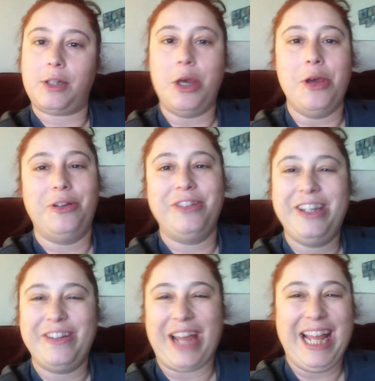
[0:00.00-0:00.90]
to,
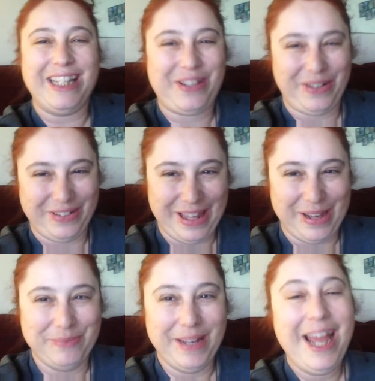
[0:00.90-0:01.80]
to answer
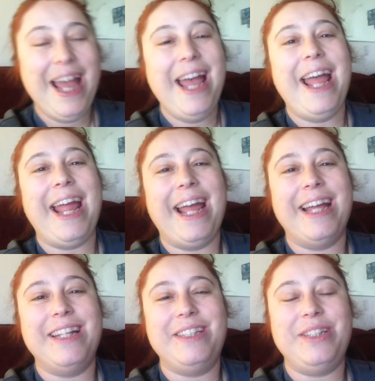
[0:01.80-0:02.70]
them
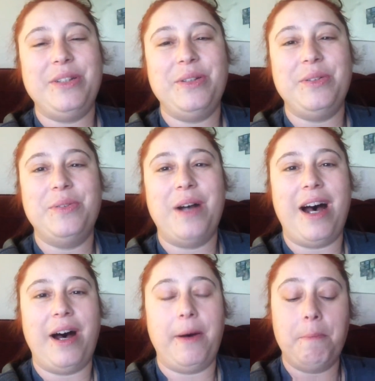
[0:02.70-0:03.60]
and to
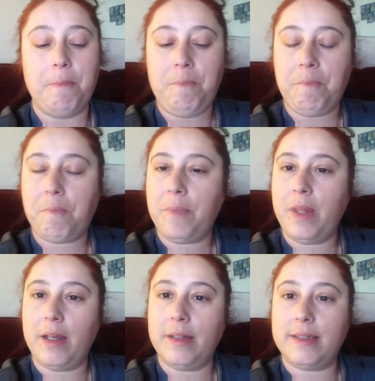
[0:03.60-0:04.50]
um,
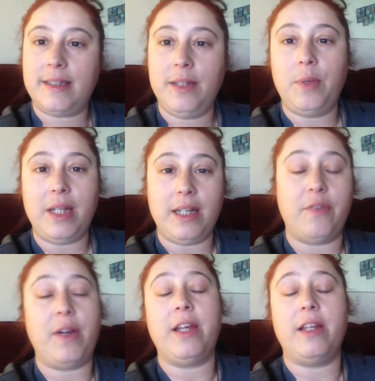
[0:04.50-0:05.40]
see what
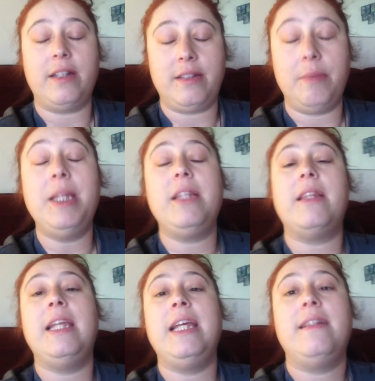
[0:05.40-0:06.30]
if I to meet
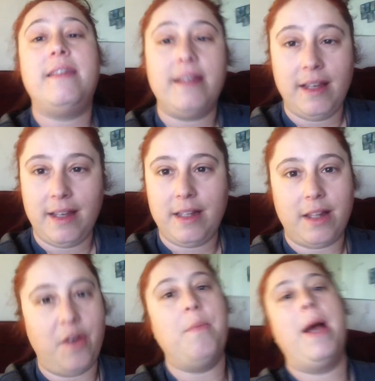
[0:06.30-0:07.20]
the needs
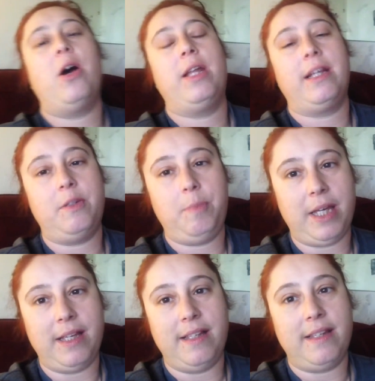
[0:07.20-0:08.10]
of my audience
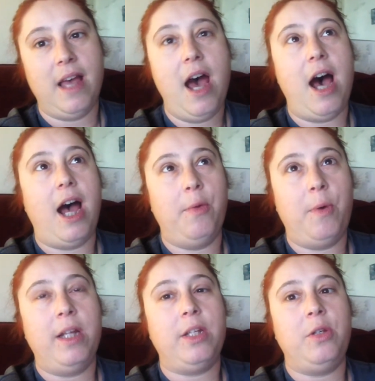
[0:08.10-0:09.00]
because I
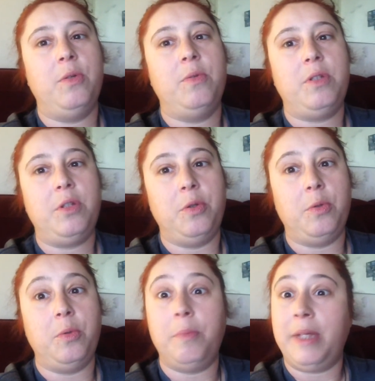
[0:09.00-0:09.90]
want you
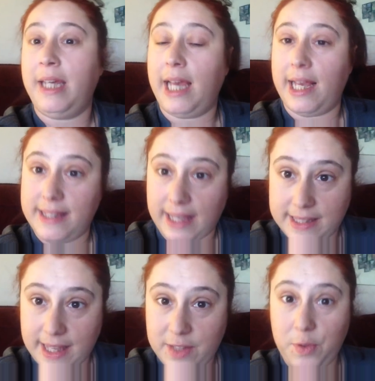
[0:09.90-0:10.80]
to be
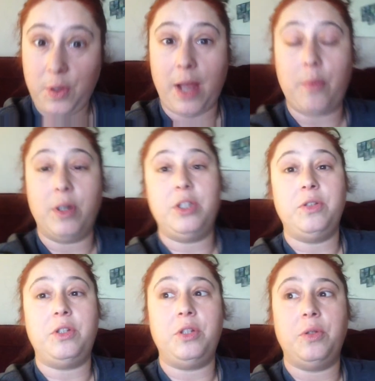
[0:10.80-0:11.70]
successful. I want
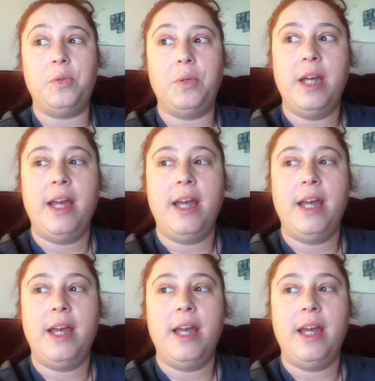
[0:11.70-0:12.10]
you to